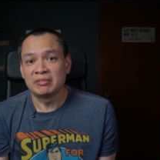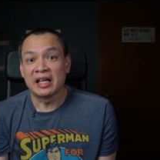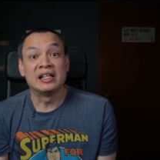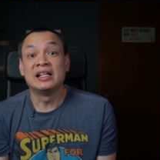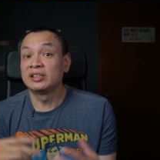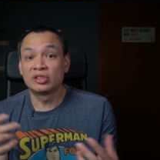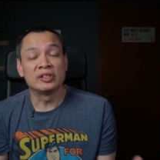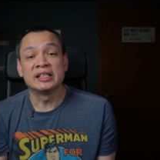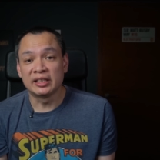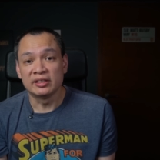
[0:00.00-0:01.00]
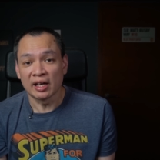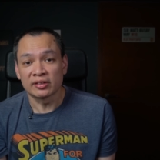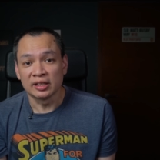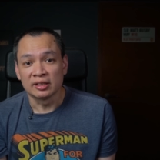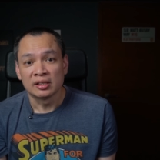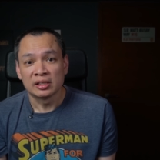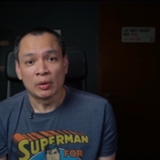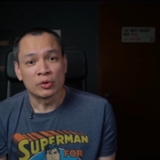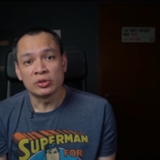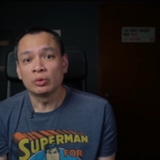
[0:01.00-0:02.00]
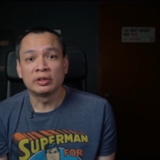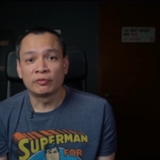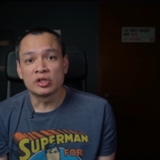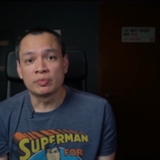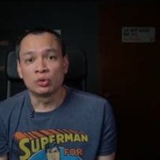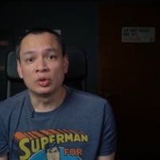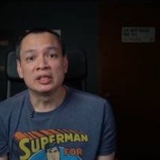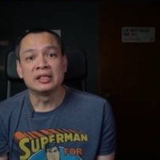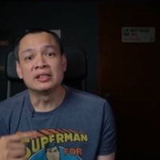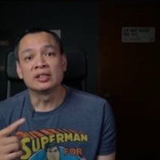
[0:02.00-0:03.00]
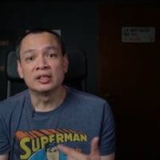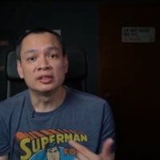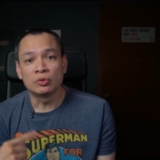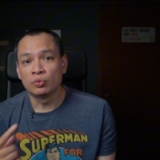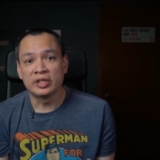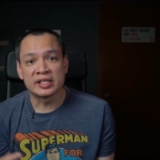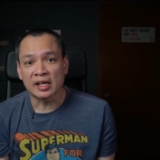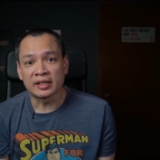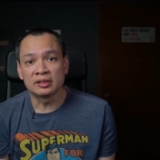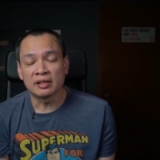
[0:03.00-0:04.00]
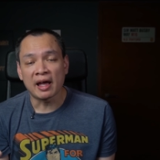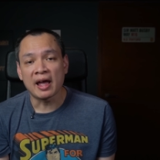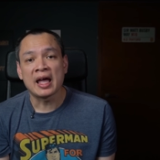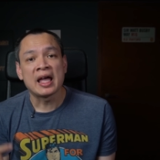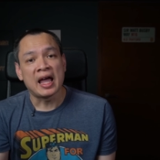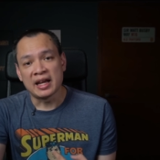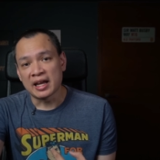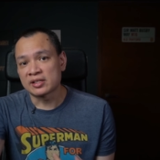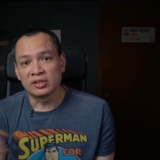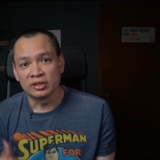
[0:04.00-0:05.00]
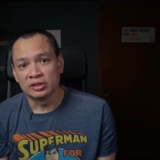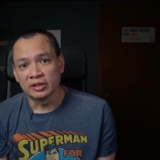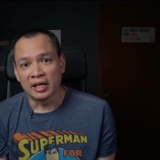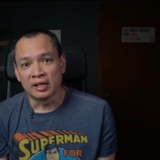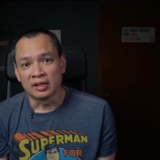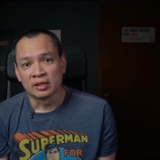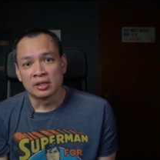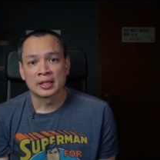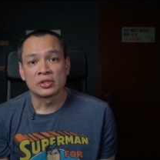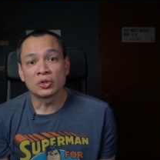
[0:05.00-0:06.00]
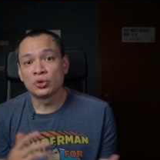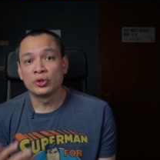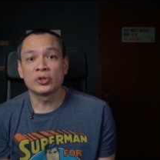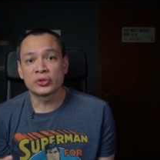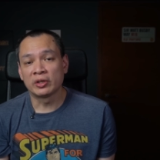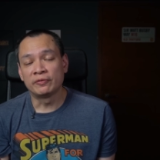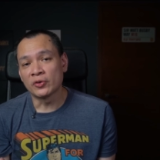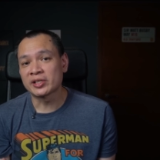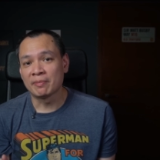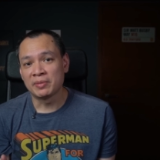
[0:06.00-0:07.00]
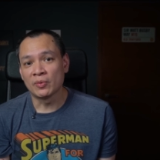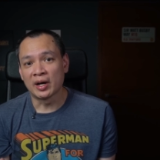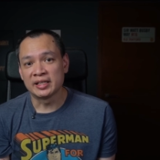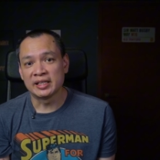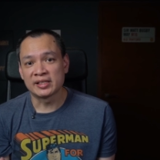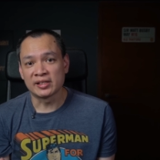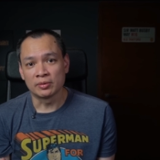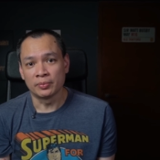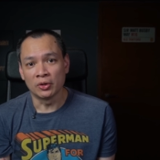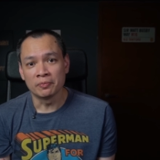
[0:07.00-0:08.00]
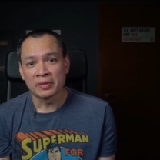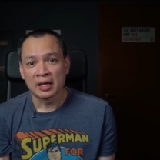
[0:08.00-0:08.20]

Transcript: it literally did nothing. There was no difference between internal recycled air and external air. So kudos to the folks at BYD Singapore.